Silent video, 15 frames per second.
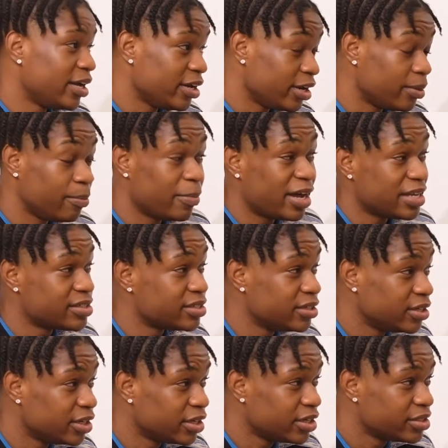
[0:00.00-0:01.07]

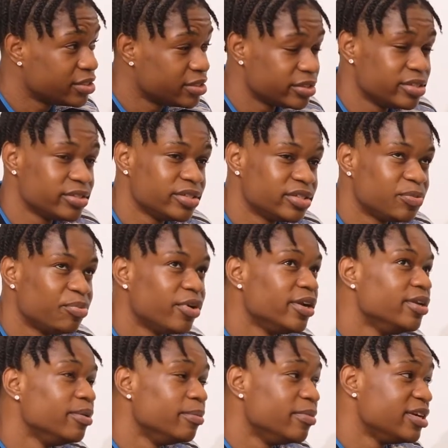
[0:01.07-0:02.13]
ambassador to spread
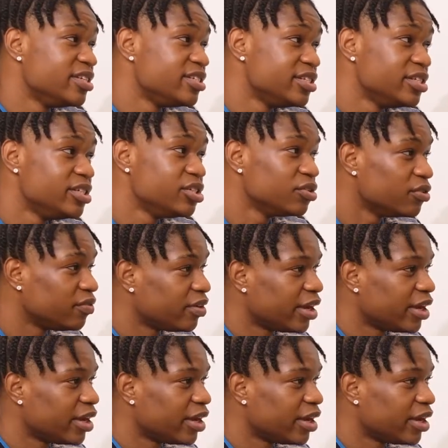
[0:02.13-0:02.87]
the message of